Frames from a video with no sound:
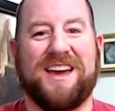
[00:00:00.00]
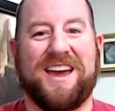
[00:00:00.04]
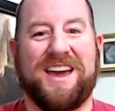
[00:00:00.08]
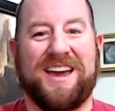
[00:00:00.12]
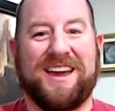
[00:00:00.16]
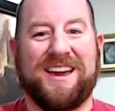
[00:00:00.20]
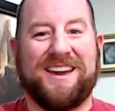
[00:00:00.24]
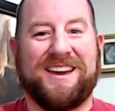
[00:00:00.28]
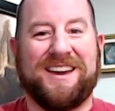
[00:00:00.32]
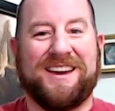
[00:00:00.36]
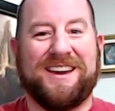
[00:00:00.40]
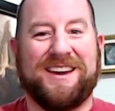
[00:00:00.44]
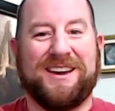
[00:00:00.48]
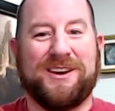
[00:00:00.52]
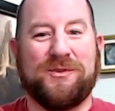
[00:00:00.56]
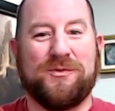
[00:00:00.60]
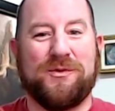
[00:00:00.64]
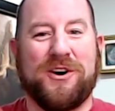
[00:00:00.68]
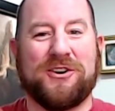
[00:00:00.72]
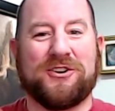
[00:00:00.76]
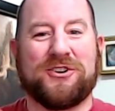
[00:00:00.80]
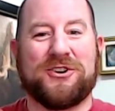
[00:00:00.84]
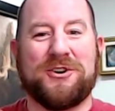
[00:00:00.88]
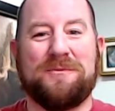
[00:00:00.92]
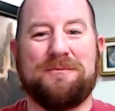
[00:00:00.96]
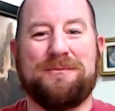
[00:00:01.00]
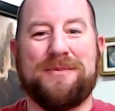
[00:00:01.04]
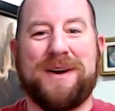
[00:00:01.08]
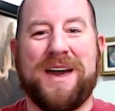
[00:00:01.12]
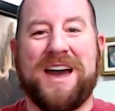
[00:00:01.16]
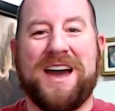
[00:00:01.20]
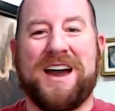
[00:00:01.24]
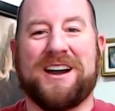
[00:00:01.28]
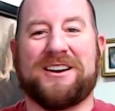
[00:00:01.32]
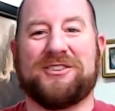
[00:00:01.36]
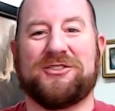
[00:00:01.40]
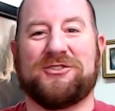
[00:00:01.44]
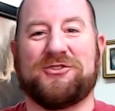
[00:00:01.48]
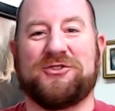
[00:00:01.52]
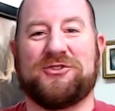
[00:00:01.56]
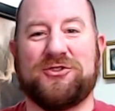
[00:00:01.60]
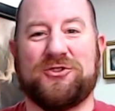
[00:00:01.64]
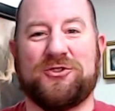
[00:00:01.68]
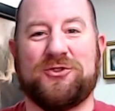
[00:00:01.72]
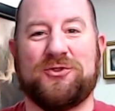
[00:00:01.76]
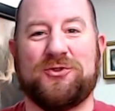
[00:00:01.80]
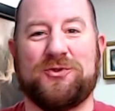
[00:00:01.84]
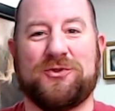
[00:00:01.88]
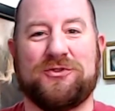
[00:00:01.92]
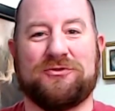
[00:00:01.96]
Hey, welcome back
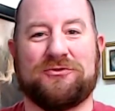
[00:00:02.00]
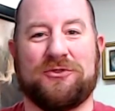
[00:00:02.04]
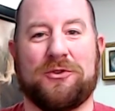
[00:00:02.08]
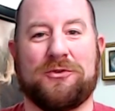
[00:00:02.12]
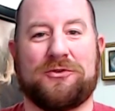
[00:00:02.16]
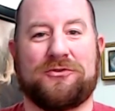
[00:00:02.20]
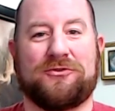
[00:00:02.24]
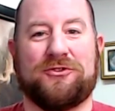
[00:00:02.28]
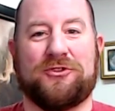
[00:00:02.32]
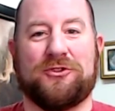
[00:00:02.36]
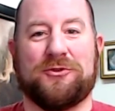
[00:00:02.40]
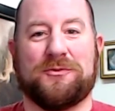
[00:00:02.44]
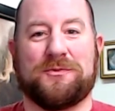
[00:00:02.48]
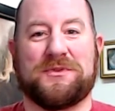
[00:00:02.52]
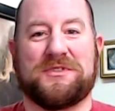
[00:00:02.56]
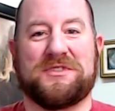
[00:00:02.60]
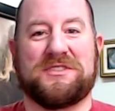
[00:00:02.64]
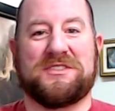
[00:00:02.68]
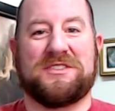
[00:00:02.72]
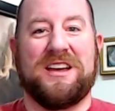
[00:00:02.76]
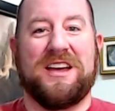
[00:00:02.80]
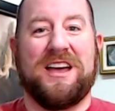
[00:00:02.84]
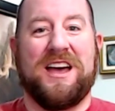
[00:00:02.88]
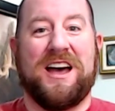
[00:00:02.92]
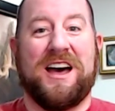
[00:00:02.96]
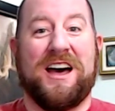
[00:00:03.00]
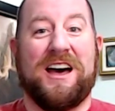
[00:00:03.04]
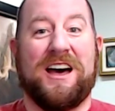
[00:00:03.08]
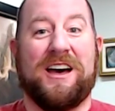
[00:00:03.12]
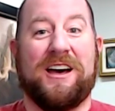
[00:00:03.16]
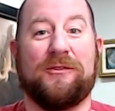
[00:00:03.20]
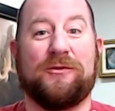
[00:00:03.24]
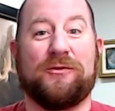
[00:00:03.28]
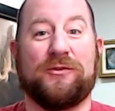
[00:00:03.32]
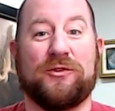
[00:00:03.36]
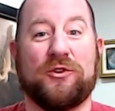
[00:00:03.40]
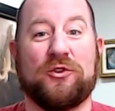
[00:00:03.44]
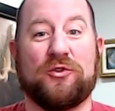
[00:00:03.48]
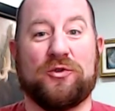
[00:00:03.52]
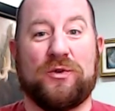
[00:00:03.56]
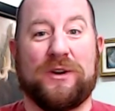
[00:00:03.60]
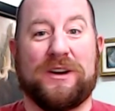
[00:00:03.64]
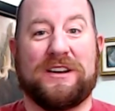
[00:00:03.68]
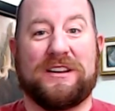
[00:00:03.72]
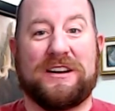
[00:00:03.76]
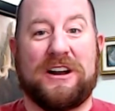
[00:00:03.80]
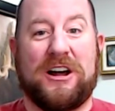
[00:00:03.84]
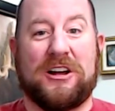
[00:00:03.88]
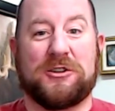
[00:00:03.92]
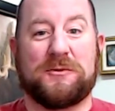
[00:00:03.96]
to Growth Groups. A few
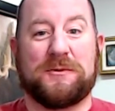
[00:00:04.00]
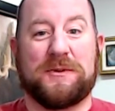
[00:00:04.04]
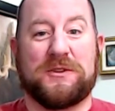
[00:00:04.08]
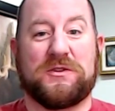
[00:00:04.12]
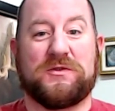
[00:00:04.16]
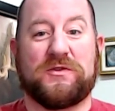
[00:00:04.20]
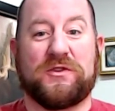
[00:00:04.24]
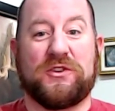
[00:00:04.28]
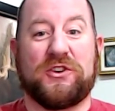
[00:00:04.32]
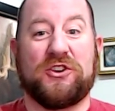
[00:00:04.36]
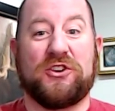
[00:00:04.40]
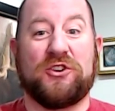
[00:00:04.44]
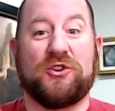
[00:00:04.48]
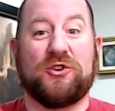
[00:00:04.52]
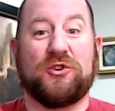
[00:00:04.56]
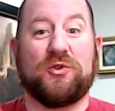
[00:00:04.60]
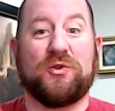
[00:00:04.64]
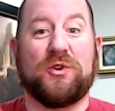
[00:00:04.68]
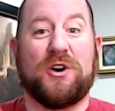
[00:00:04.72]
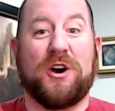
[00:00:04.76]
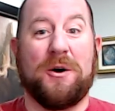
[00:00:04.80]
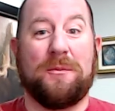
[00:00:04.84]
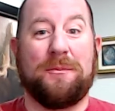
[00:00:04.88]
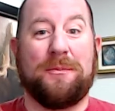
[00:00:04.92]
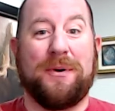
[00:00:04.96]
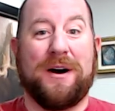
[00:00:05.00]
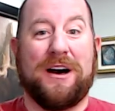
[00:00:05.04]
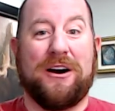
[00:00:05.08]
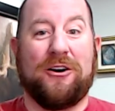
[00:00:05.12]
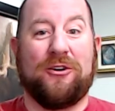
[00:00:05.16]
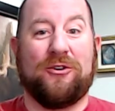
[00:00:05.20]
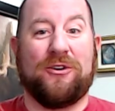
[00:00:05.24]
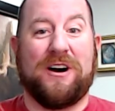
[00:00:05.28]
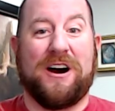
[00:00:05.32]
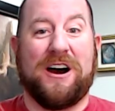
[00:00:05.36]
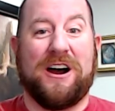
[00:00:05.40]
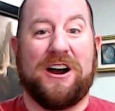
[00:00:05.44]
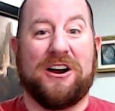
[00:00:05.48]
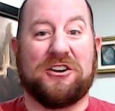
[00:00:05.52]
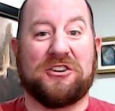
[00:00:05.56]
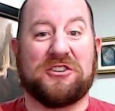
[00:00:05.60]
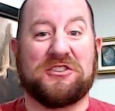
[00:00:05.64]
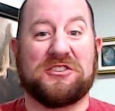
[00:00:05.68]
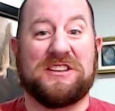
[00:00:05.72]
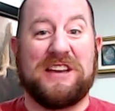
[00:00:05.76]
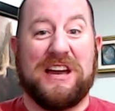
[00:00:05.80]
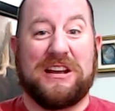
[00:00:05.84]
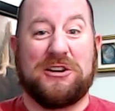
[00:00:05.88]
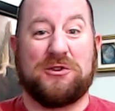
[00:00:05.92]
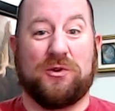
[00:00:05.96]
quick announcements for you about our
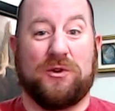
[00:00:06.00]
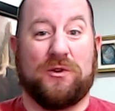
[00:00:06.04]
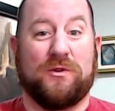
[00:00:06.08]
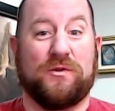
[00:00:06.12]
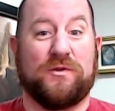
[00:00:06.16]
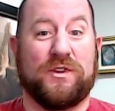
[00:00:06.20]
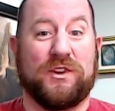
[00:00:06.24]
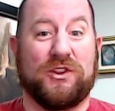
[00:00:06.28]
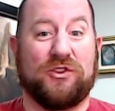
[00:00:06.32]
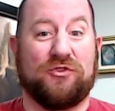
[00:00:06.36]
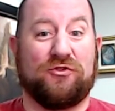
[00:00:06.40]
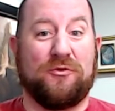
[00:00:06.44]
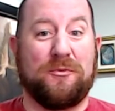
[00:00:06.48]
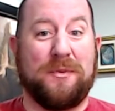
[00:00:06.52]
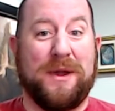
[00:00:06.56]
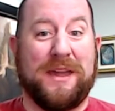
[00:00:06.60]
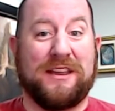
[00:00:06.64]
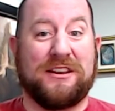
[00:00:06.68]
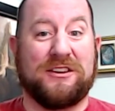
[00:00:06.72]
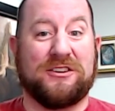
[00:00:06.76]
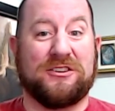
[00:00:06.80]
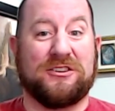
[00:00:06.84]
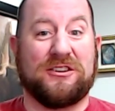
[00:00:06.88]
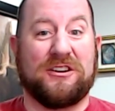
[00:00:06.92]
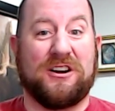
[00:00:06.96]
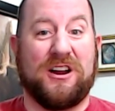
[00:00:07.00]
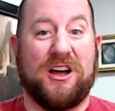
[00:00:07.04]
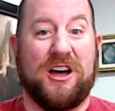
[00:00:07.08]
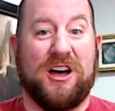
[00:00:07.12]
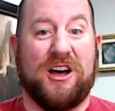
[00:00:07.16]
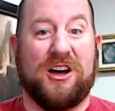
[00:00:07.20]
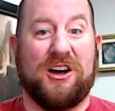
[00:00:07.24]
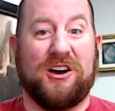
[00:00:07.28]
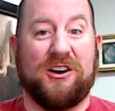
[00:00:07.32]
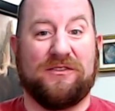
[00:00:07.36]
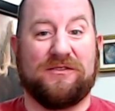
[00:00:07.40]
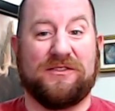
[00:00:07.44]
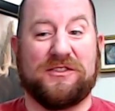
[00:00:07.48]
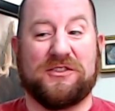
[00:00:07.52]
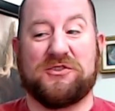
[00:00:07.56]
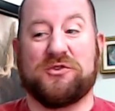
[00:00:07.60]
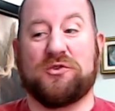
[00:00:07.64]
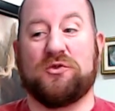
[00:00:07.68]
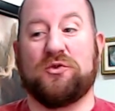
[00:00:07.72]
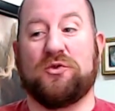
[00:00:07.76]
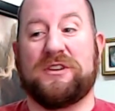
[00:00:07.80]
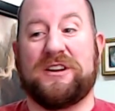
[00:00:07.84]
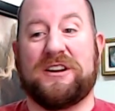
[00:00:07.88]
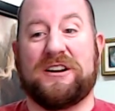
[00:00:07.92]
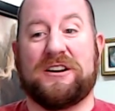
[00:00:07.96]
schedule for the remainder of the
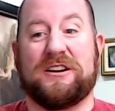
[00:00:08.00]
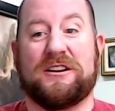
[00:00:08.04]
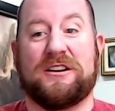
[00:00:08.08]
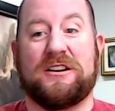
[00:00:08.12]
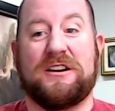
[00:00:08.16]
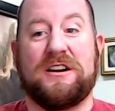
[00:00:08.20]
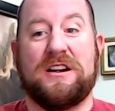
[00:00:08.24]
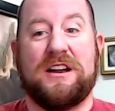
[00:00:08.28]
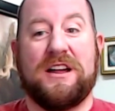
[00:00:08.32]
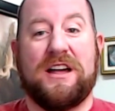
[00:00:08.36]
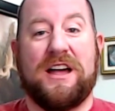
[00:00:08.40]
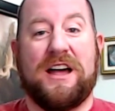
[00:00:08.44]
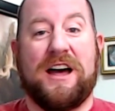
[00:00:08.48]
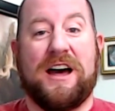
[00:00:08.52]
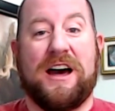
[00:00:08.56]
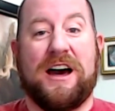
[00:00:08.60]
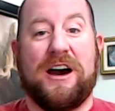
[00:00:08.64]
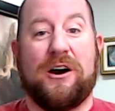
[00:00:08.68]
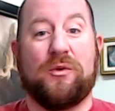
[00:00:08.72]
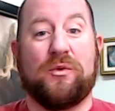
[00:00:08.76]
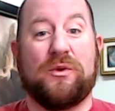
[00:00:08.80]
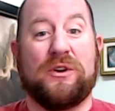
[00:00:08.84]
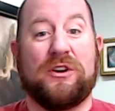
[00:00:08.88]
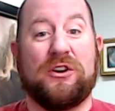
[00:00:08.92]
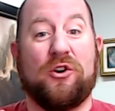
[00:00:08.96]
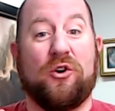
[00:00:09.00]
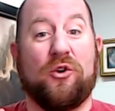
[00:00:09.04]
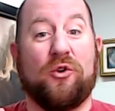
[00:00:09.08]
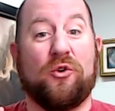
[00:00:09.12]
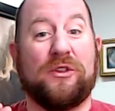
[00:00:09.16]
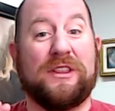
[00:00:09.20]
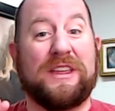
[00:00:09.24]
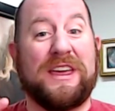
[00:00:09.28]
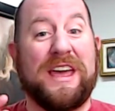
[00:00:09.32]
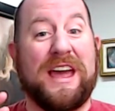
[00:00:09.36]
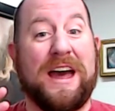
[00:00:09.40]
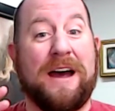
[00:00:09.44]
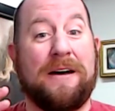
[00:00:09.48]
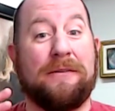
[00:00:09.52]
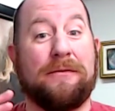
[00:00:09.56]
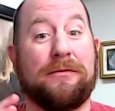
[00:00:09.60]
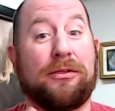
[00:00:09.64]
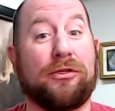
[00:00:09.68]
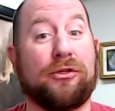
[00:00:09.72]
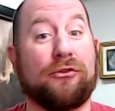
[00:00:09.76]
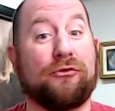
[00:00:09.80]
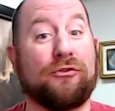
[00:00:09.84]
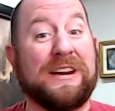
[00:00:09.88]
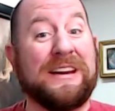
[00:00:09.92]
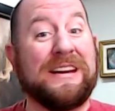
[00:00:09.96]
school year. We only
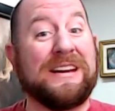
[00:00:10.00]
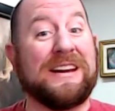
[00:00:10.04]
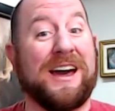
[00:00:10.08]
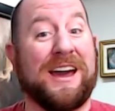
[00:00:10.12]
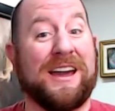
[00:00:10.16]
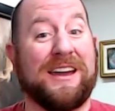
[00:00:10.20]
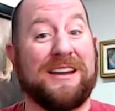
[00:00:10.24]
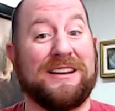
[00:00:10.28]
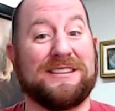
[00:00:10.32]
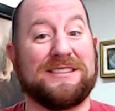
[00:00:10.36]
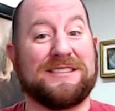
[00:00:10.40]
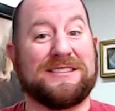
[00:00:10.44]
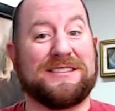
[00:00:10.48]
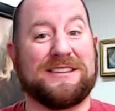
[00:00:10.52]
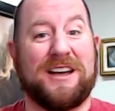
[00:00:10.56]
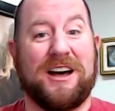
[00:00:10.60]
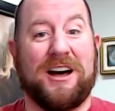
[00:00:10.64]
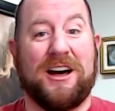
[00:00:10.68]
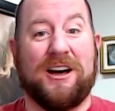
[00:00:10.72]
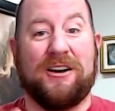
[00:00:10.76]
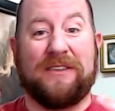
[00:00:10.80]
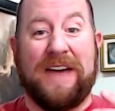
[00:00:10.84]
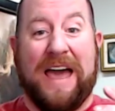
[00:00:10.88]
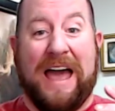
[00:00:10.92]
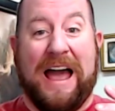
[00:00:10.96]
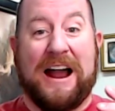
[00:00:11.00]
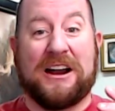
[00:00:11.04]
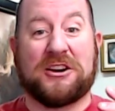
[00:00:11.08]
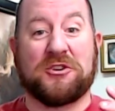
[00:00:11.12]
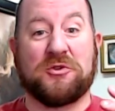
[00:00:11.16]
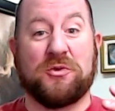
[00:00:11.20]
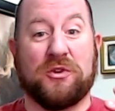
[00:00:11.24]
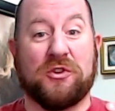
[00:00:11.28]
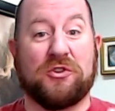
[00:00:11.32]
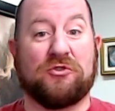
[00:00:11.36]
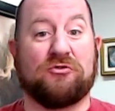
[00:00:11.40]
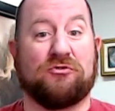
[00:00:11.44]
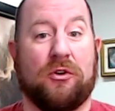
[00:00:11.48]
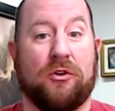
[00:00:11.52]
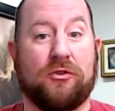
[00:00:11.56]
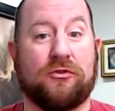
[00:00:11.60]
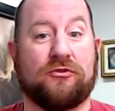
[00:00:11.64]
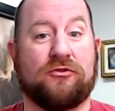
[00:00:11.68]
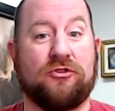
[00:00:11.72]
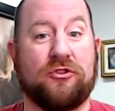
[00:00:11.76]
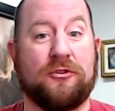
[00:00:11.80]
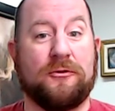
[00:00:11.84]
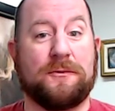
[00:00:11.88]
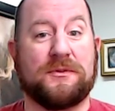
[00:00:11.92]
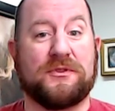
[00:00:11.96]
have 3 nights of actual
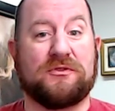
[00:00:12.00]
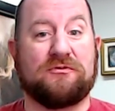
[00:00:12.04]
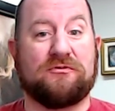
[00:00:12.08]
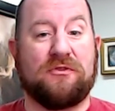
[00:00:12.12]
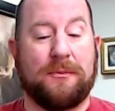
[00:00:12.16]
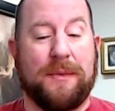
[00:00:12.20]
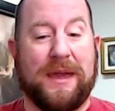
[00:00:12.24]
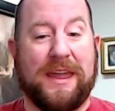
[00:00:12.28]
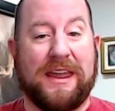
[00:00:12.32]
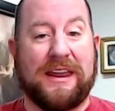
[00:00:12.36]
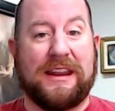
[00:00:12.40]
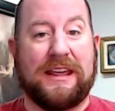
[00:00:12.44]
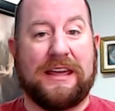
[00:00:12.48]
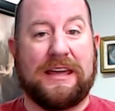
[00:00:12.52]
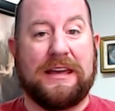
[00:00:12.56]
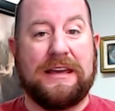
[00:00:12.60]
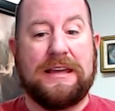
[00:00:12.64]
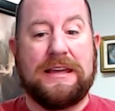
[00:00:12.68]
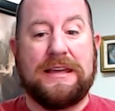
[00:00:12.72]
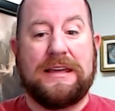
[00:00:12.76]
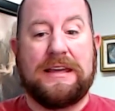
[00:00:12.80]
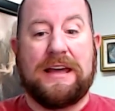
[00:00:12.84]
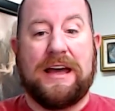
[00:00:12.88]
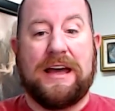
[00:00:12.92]
growth groups remaining